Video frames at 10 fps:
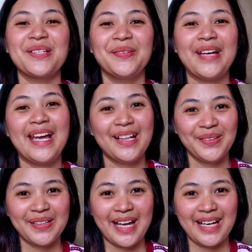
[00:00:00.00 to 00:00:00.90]
So
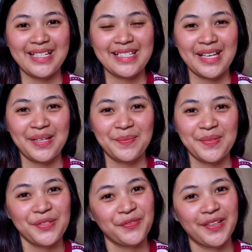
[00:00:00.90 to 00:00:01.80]
hello guys, I'm
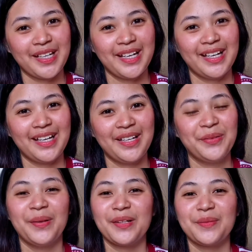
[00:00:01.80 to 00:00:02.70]
Sophia and
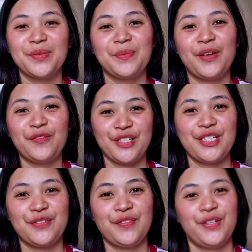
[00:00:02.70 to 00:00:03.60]
welcome to my
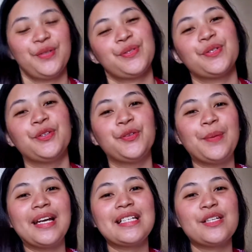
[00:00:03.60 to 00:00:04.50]
first video. So
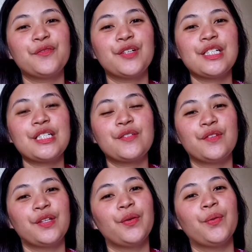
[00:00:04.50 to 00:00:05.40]
for the first
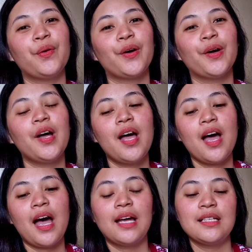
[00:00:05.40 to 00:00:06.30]
video,
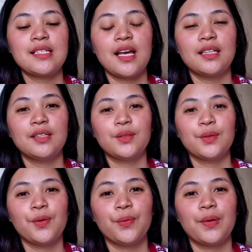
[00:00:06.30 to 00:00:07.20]
I decided to
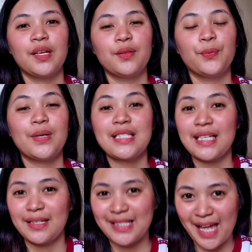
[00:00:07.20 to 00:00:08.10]
go with
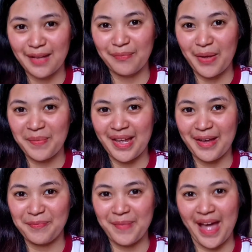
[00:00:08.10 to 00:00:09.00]
what's inside my
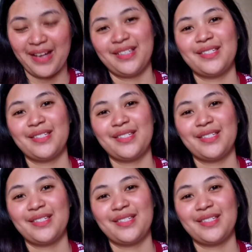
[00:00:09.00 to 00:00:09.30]
makeup bag.